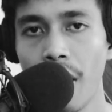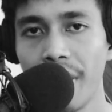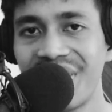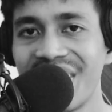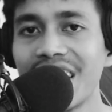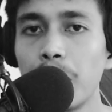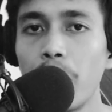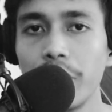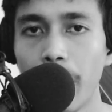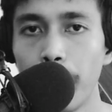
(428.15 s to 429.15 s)
Think
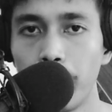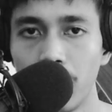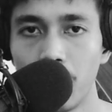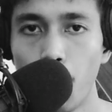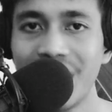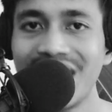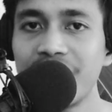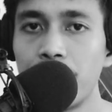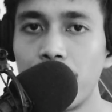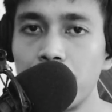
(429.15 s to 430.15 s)
about Apple. When it has
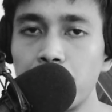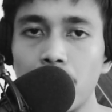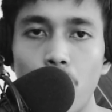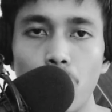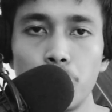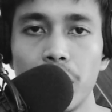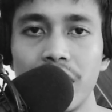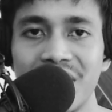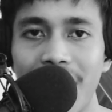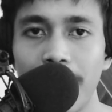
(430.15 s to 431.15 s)
first launched
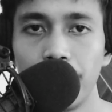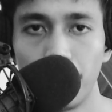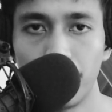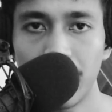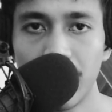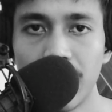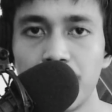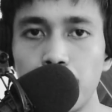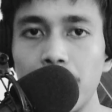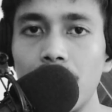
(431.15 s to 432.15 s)
its iPhone, it has
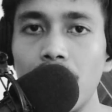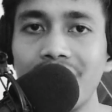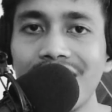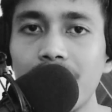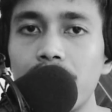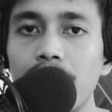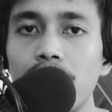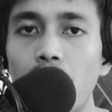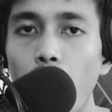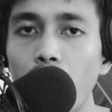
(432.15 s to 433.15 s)
been
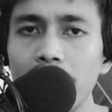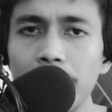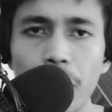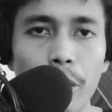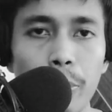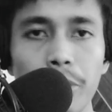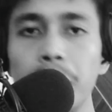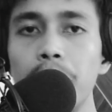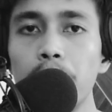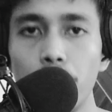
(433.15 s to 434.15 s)
targeted only for a
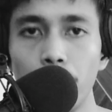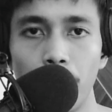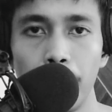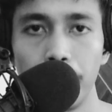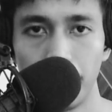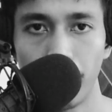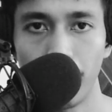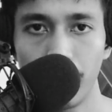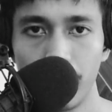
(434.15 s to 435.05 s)
premium group of people.